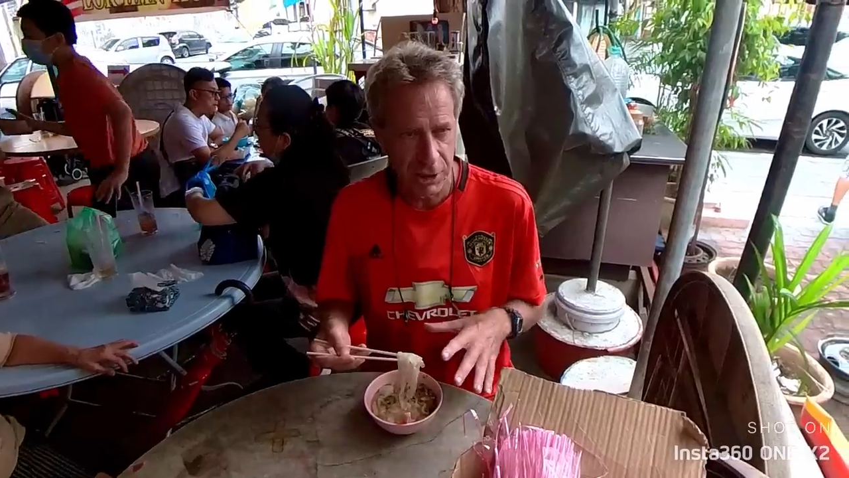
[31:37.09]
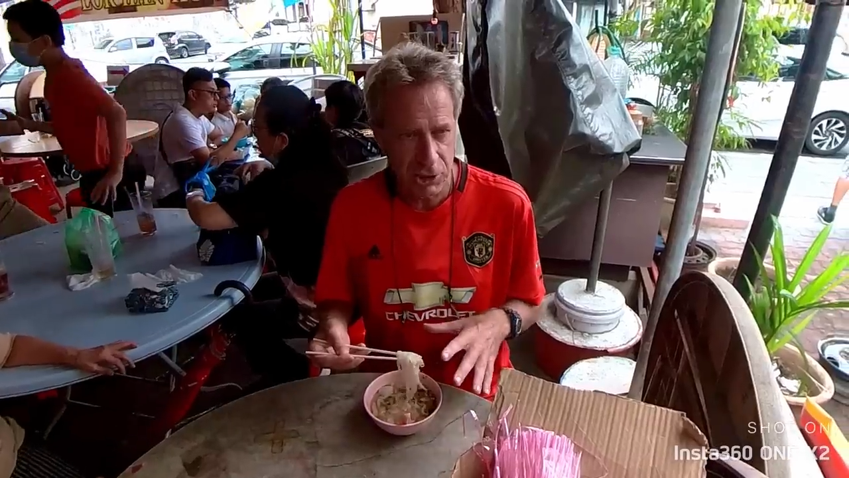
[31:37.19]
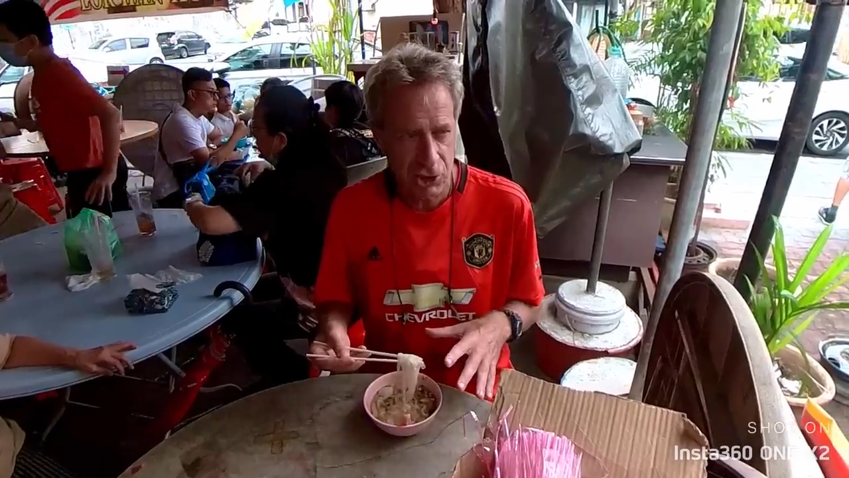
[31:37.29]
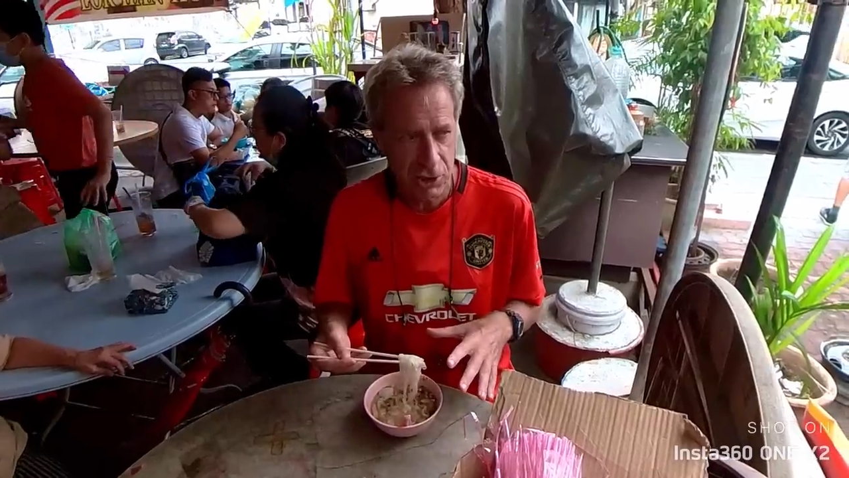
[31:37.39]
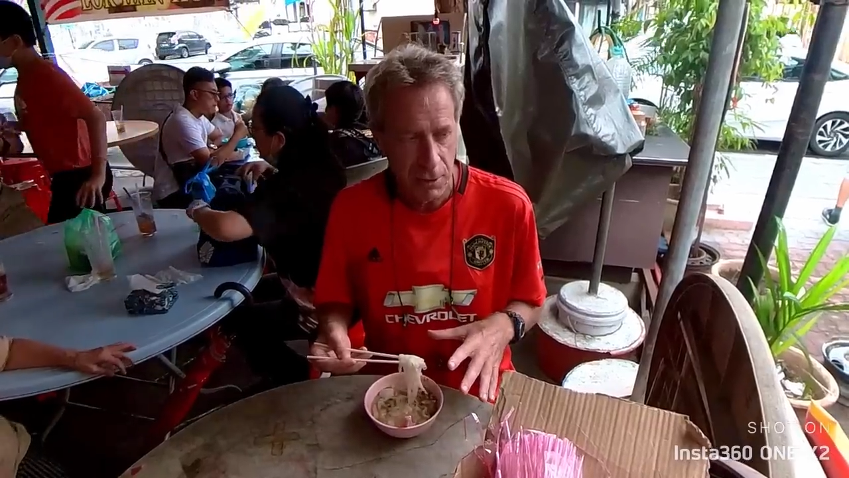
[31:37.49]

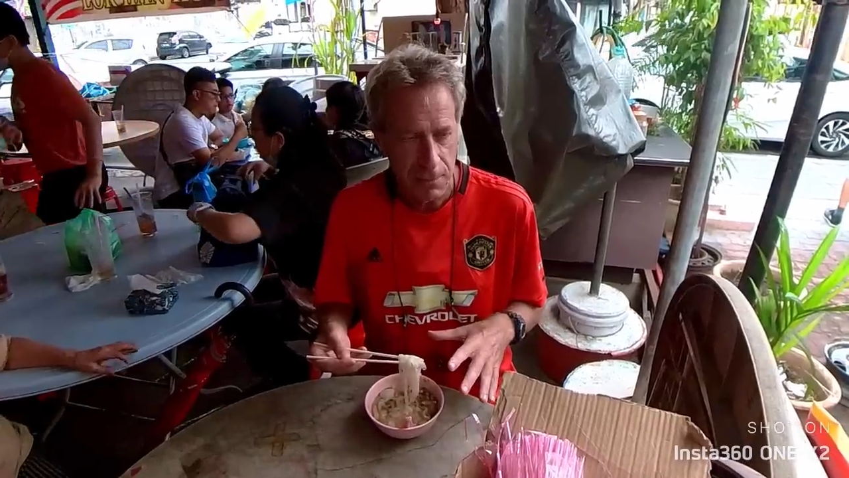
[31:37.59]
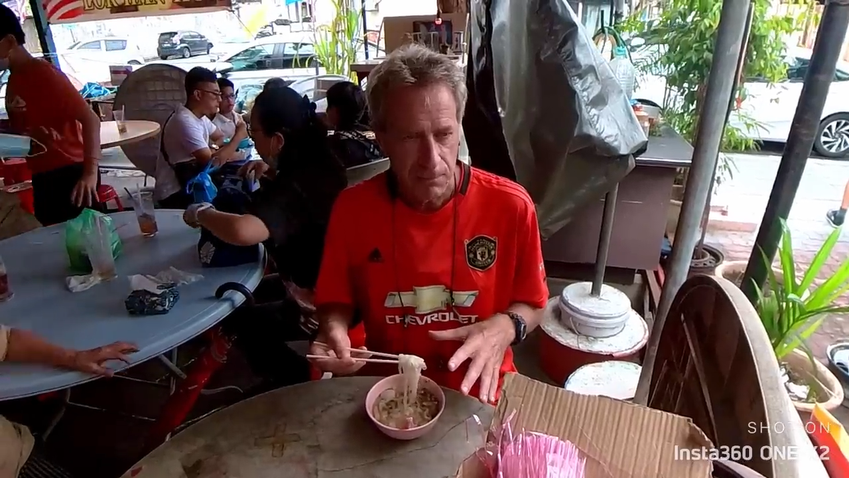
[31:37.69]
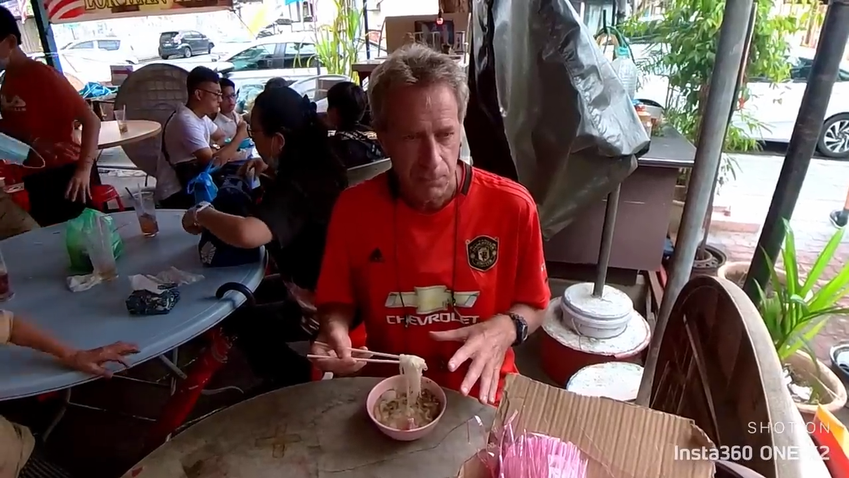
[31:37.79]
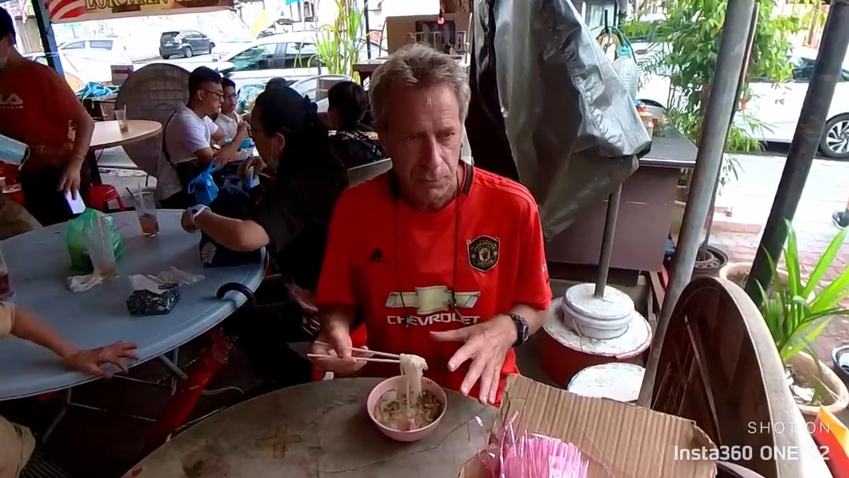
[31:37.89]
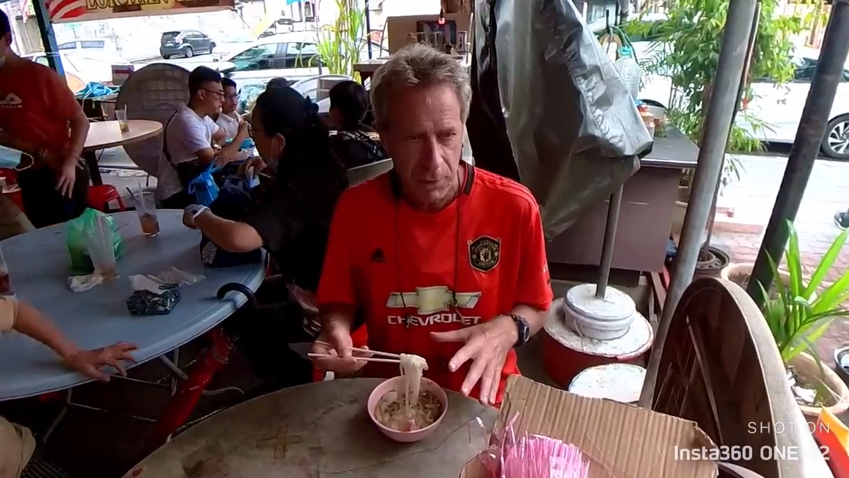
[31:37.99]
this
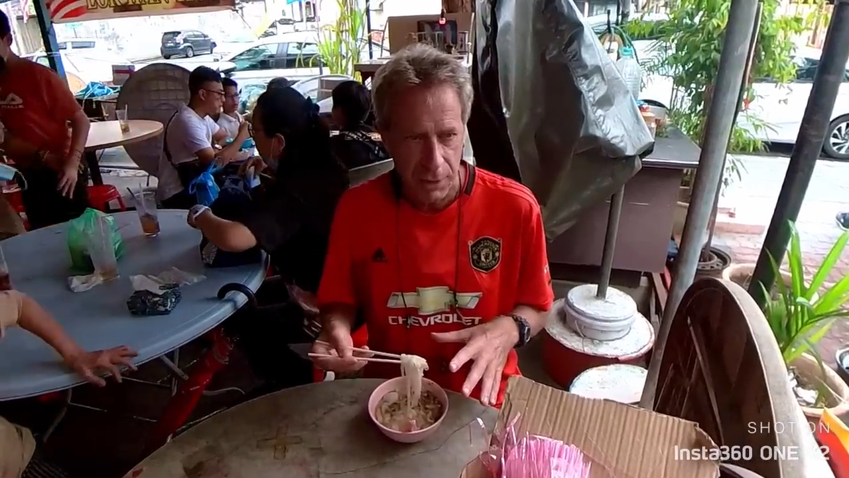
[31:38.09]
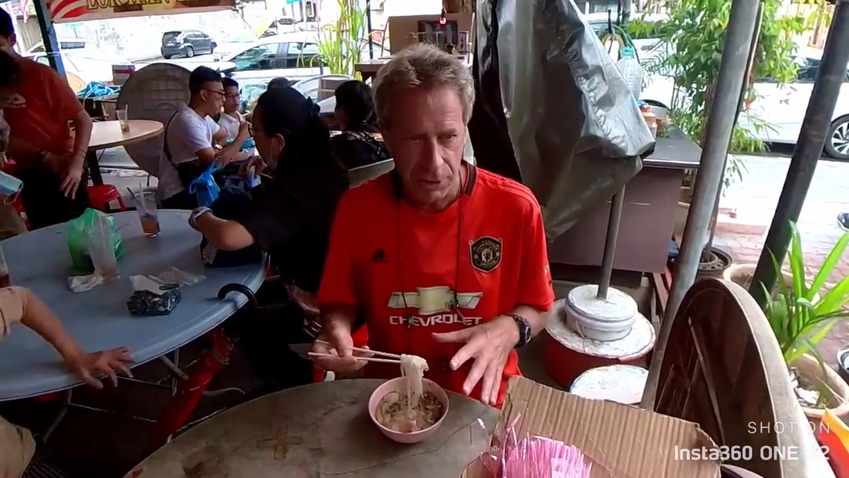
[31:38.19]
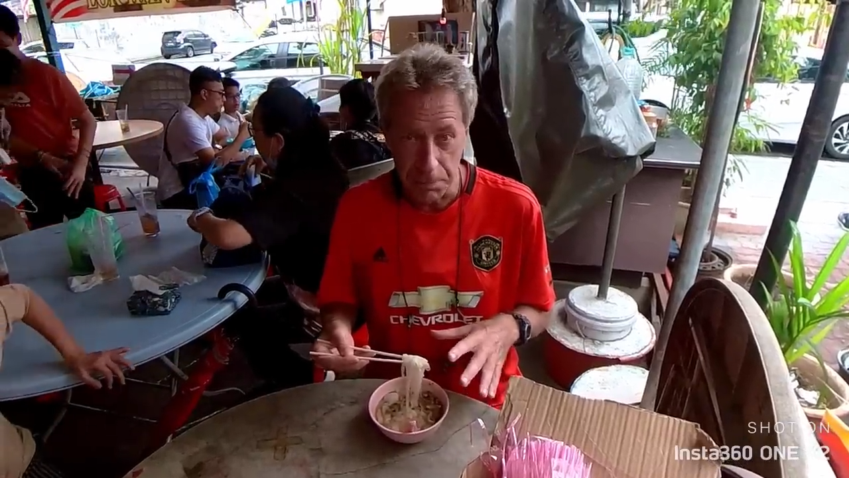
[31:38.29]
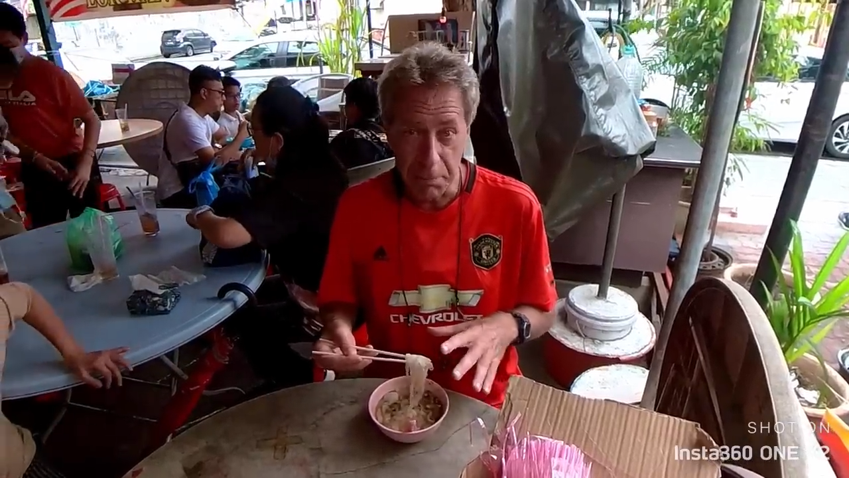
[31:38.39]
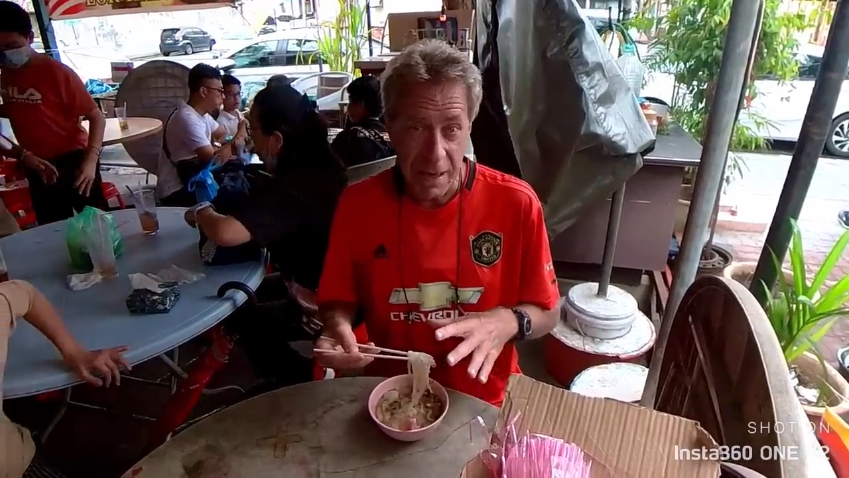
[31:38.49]
the